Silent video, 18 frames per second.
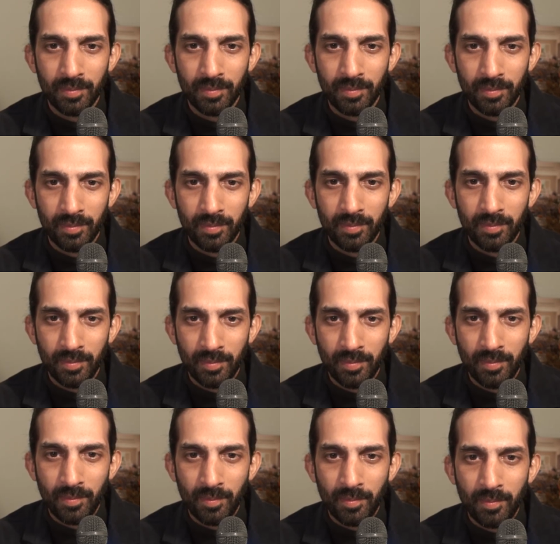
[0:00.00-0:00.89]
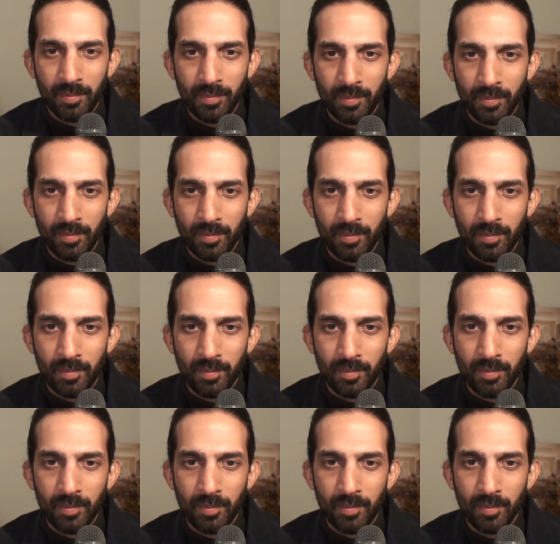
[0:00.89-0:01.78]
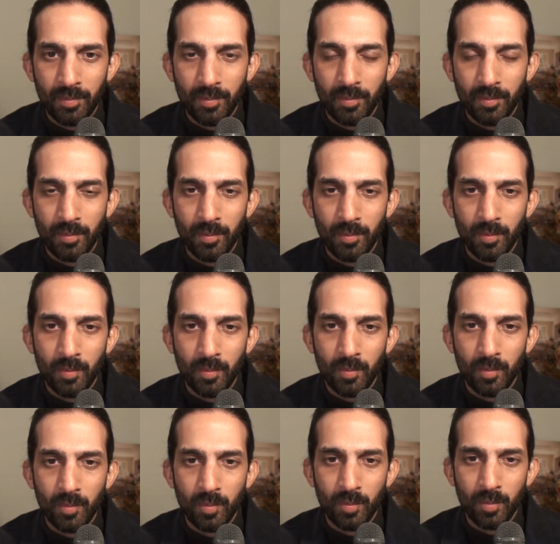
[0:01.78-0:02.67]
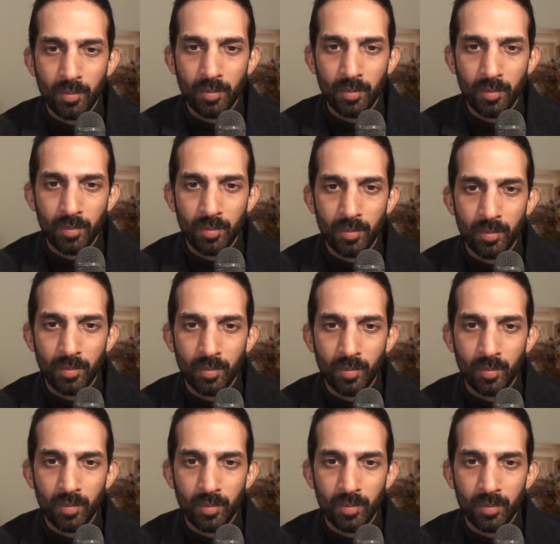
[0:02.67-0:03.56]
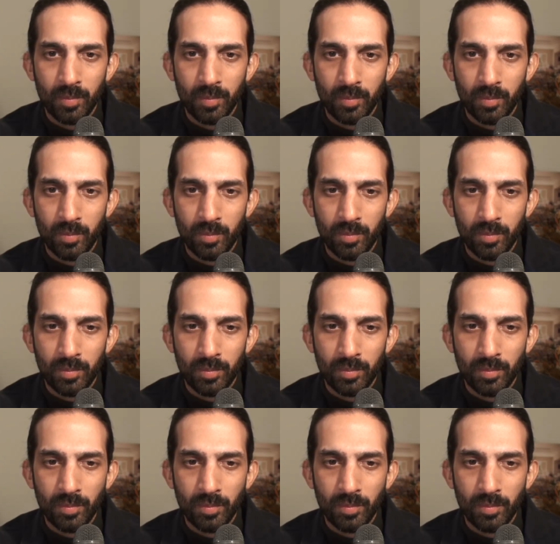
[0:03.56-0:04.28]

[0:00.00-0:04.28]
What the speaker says: No words are spoken by the person on screen.